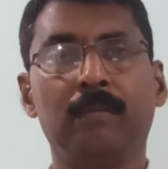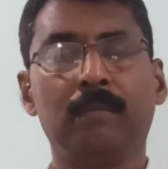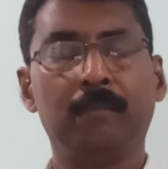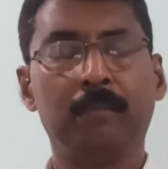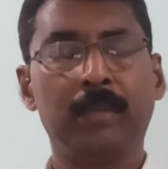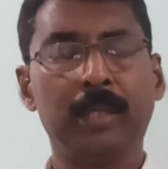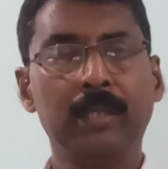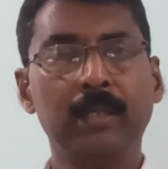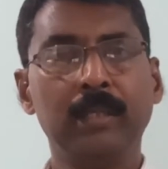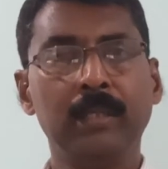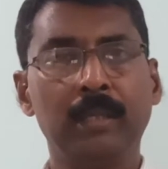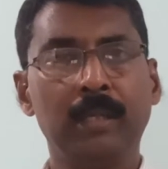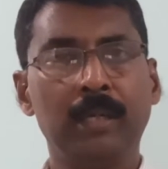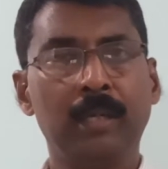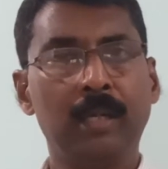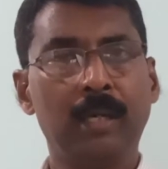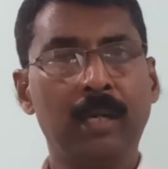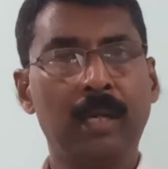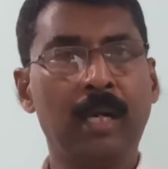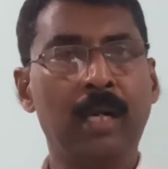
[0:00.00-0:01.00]

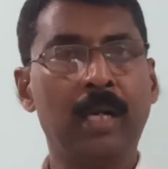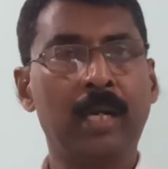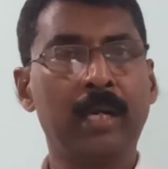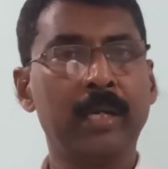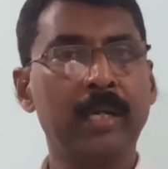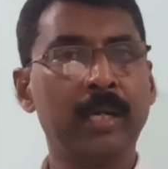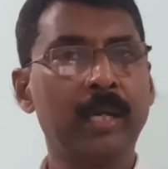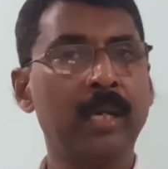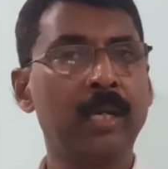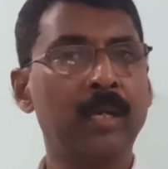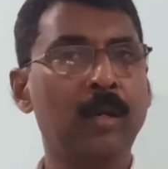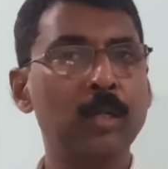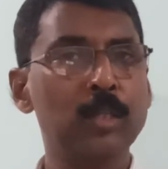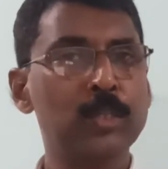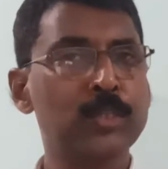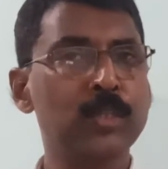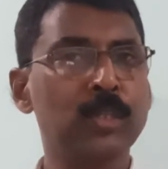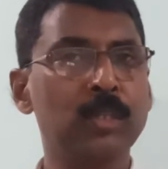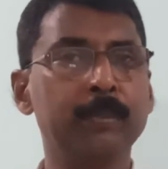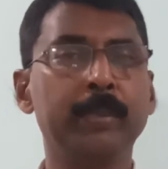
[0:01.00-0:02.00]
but RNA can
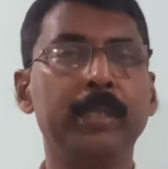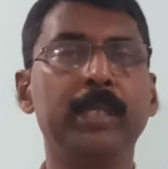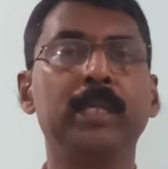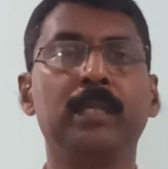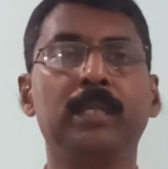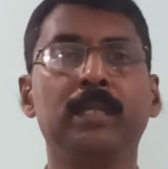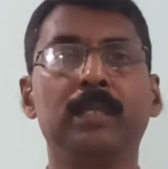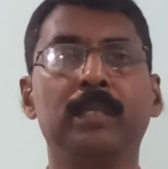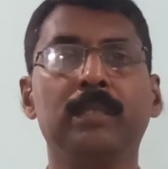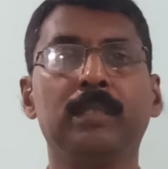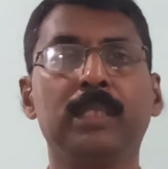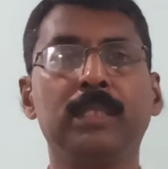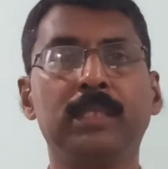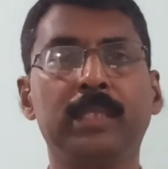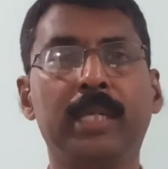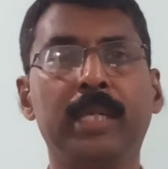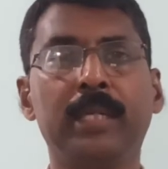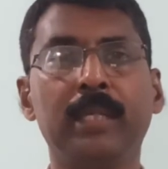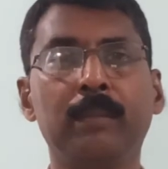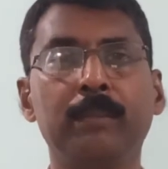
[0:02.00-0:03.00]
also be the
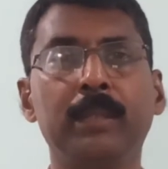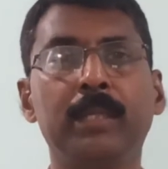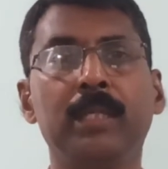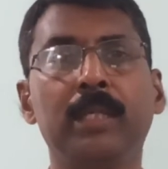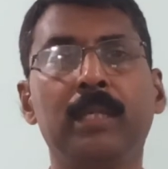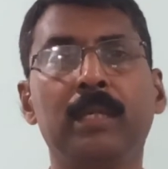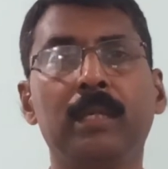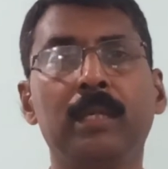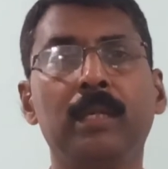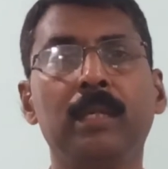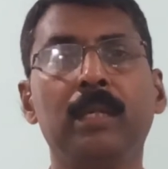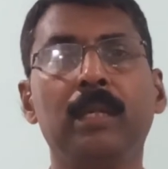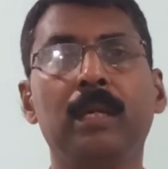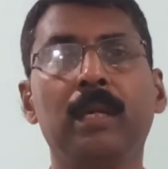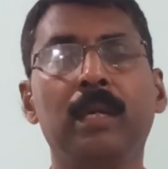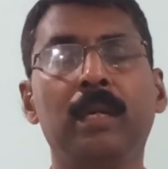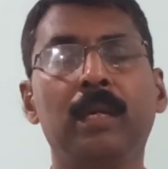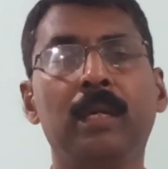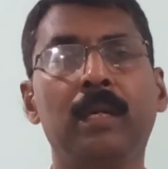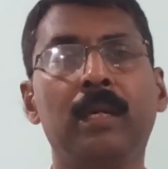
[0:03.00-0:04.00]
genetic material
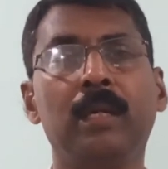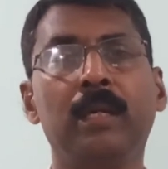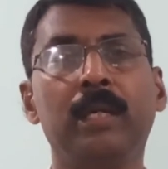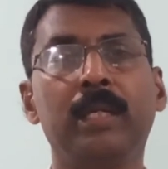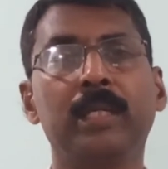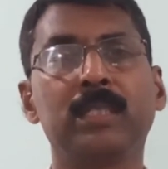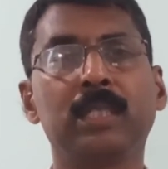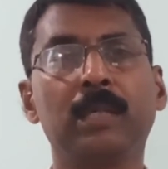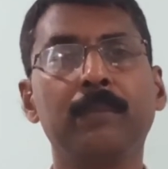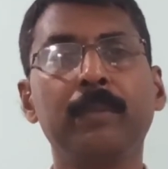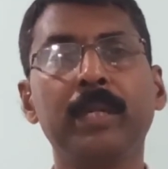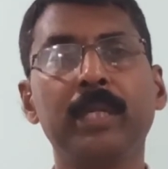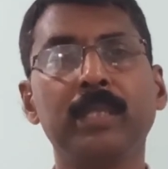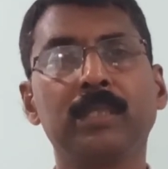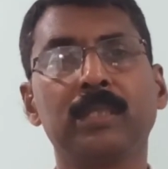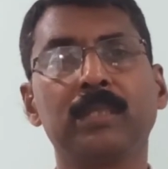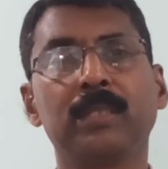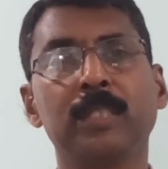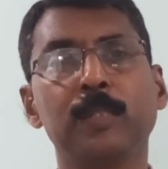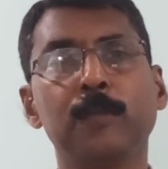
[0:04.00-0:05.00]
in some
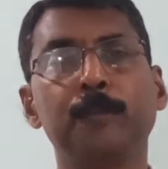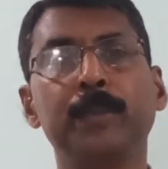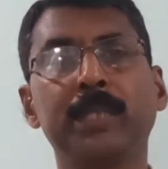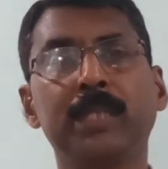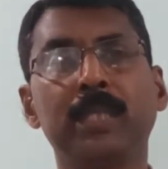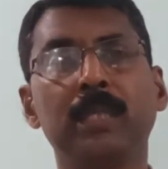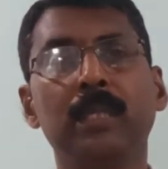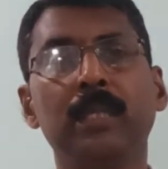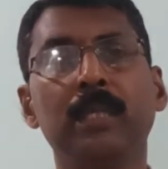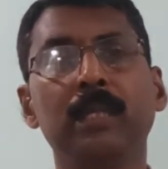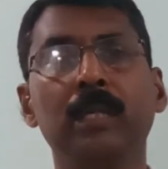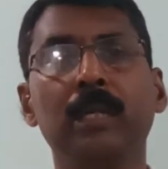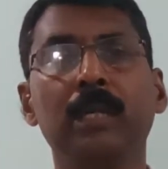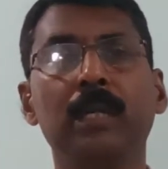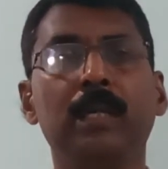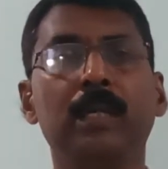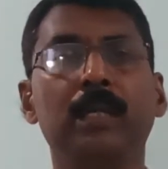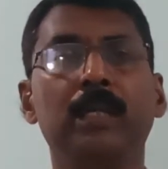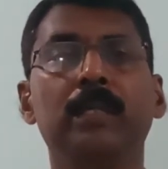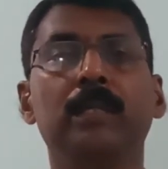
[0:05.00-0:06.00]
cases,
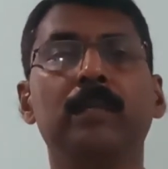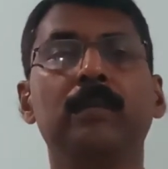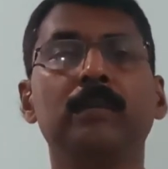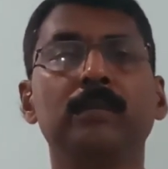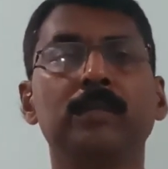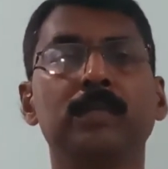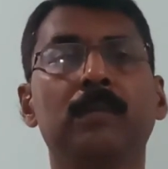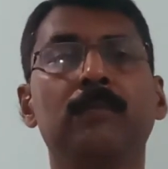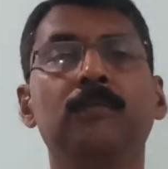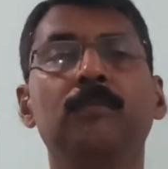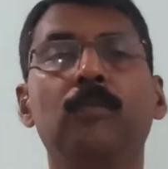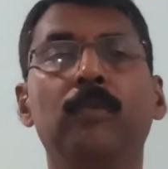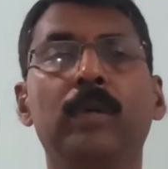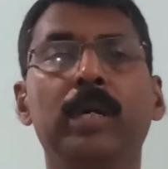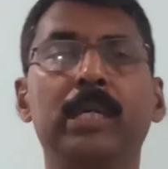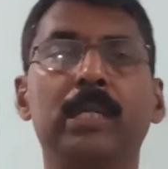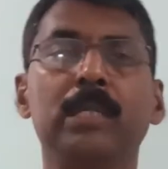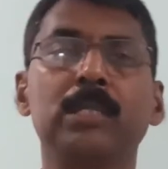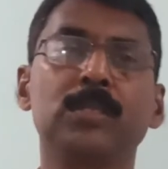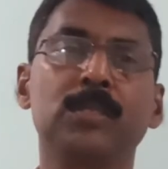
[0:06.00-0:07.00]
especially in some
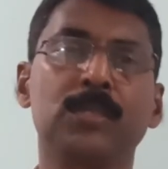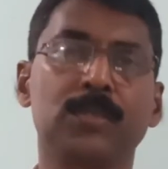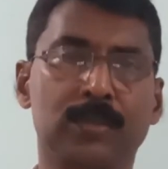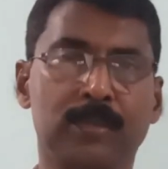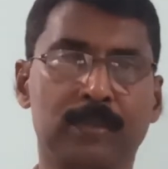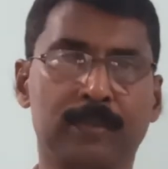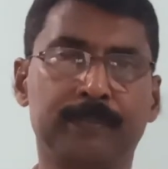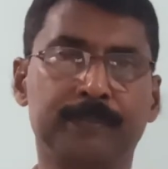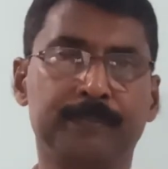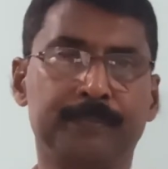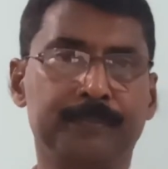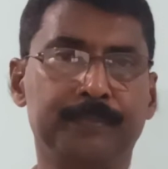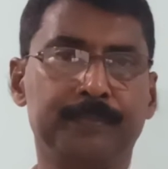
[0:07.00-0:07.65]
viruses.